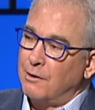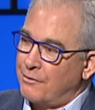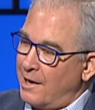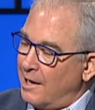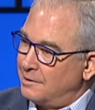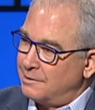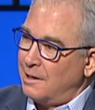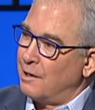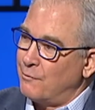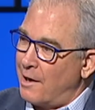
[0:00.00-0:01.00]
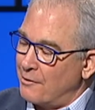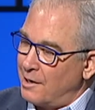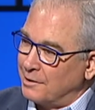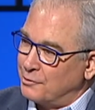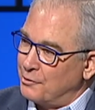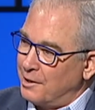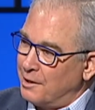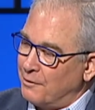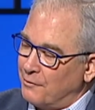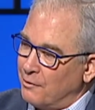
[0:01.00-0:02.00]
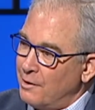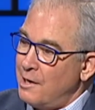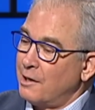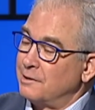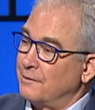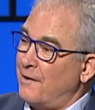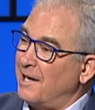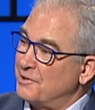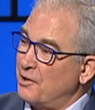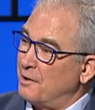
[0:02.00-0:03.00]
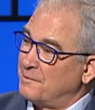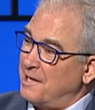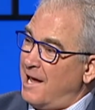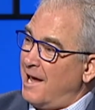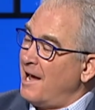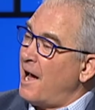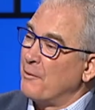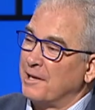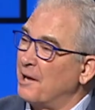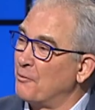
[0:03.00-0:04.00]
thanks, I'd rather not do the interview. Because if I saw him today, I would get